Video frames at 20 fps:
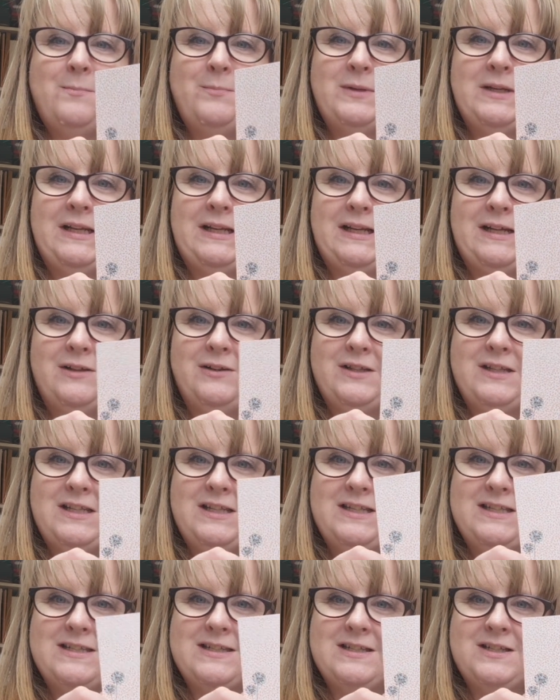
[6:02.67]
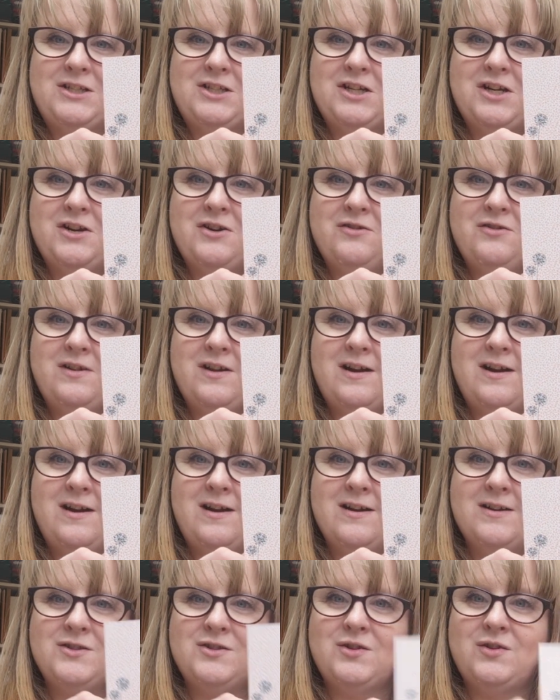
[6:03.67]
Couple of little these journal
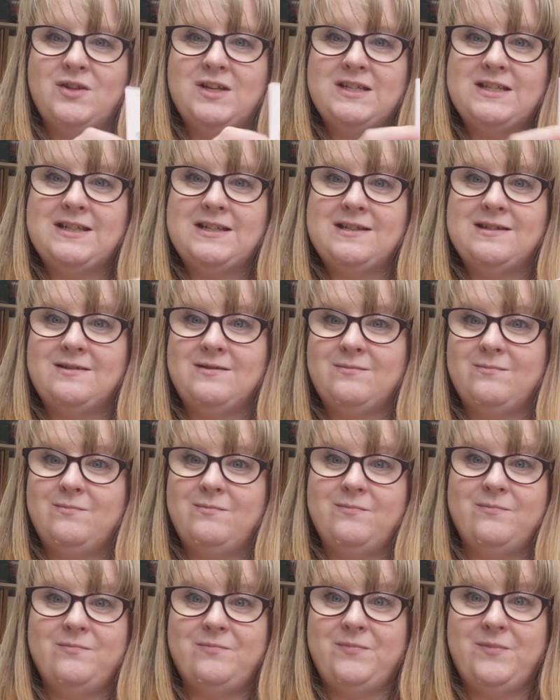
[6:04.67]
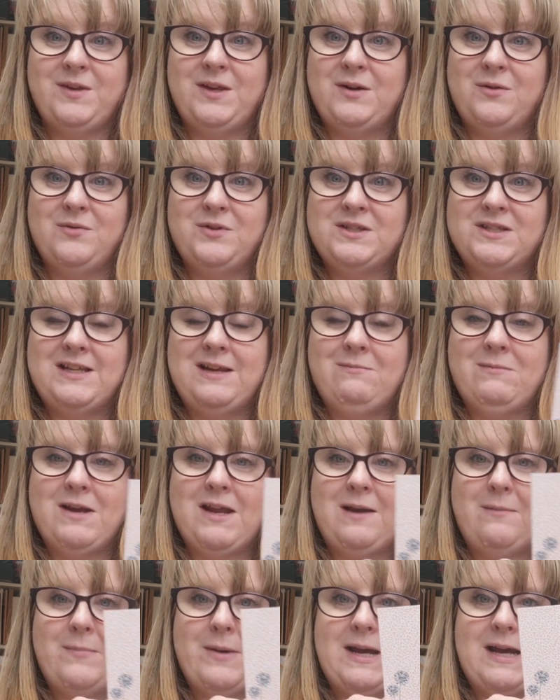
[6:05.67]
cards. So this is, you know, the same
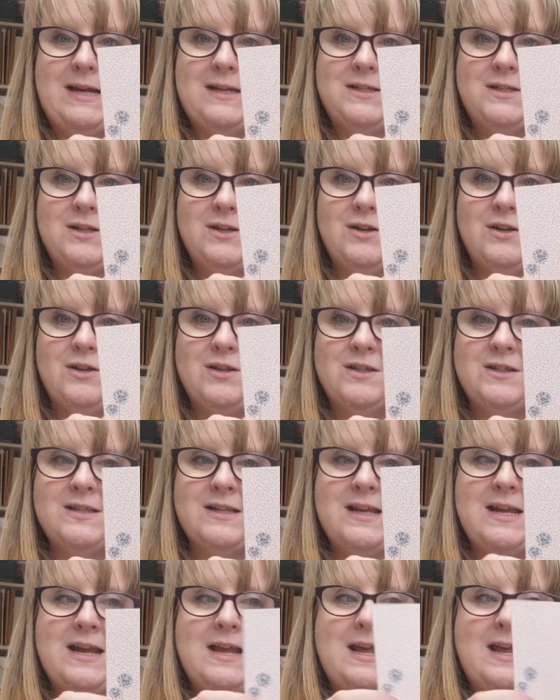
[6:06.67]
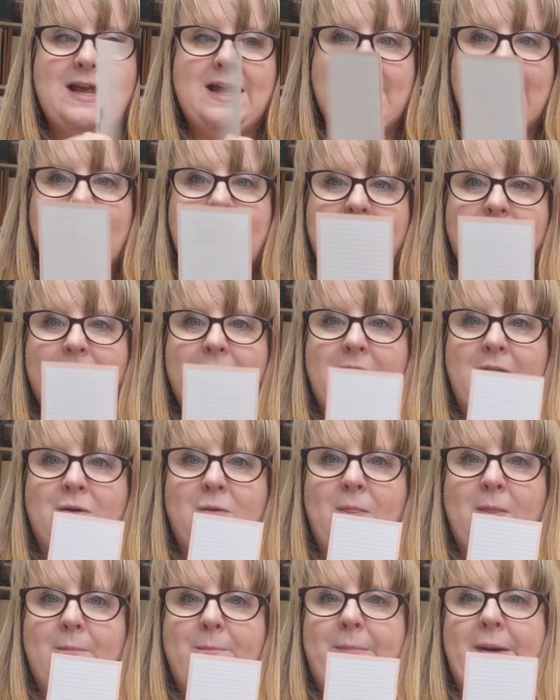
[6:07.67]
kind of patterns, and
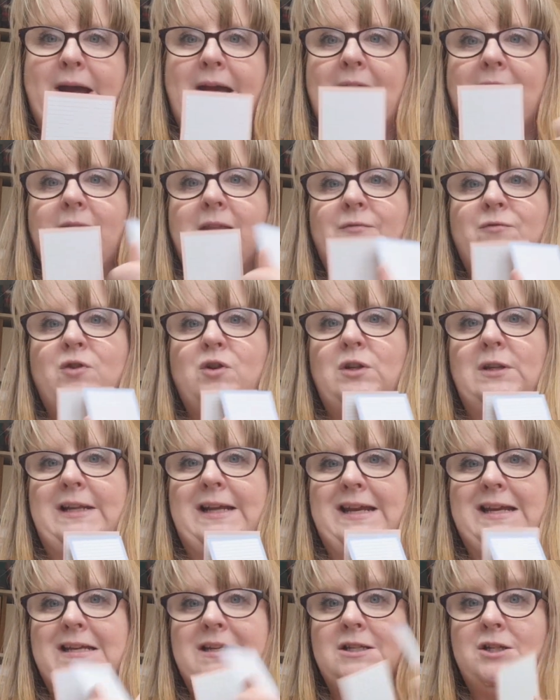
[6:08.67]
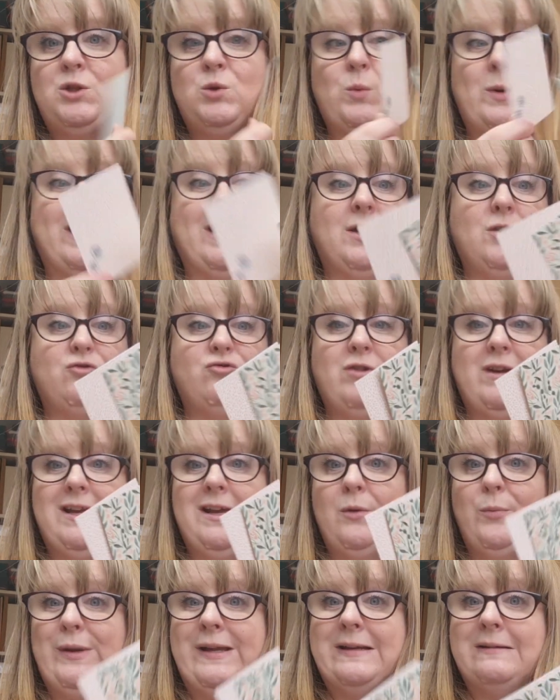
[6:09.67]
on the back they've got lines, so I could
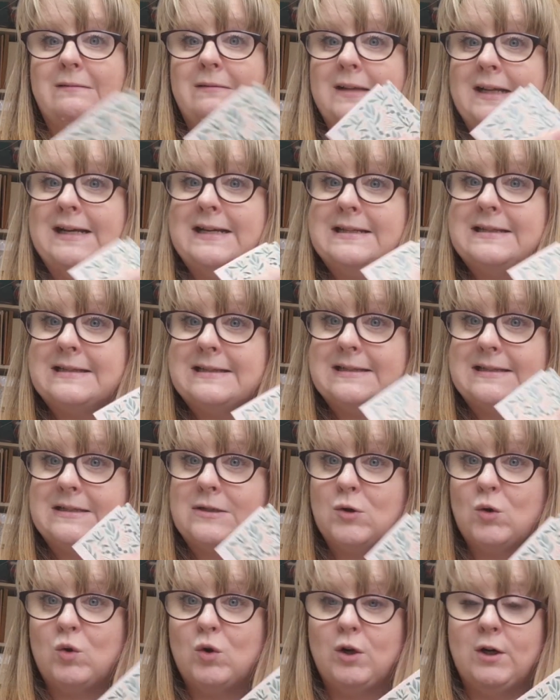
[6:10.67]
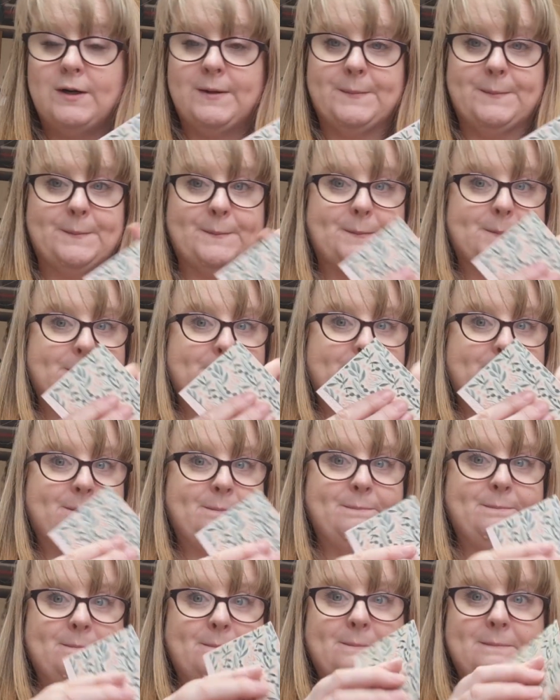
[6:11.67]
write a wee list or
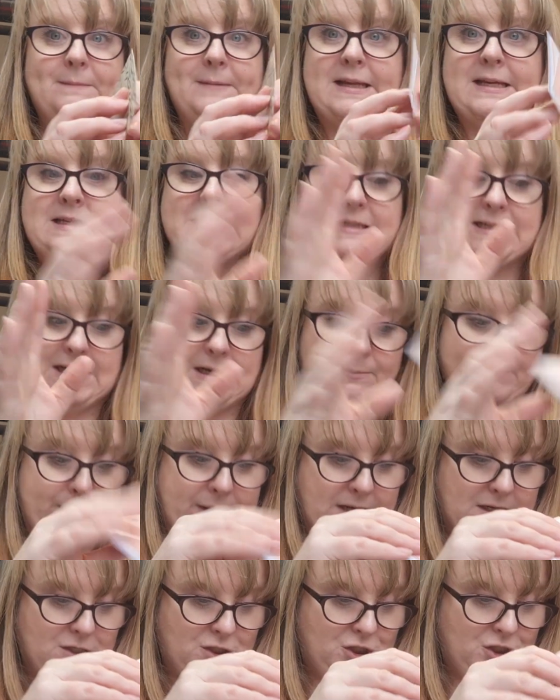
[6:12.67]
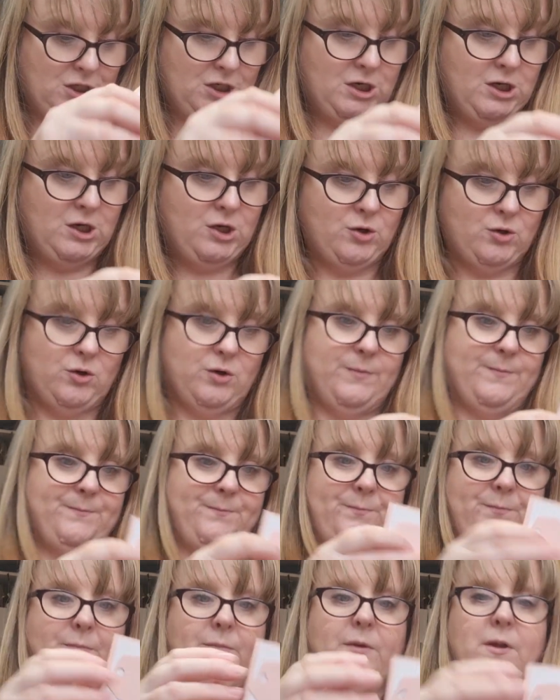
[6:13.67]
stick a picture or
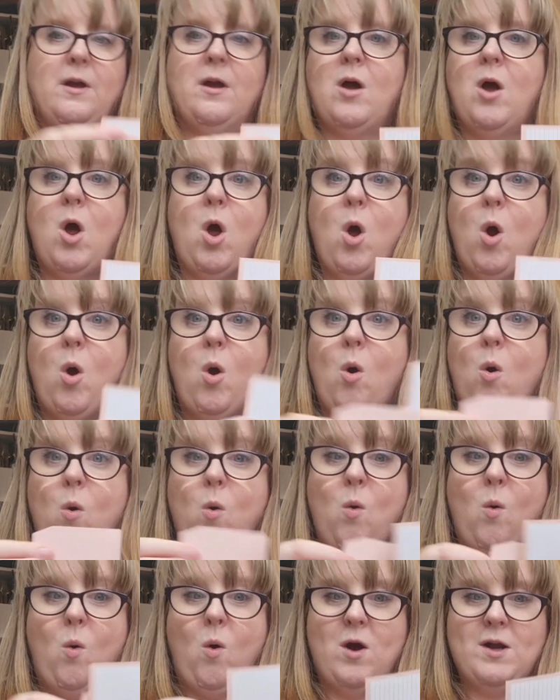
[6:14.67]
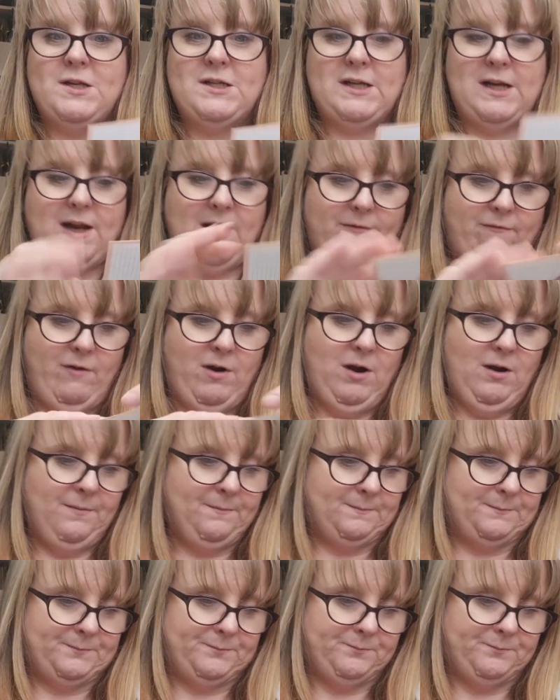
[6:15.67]
whatever.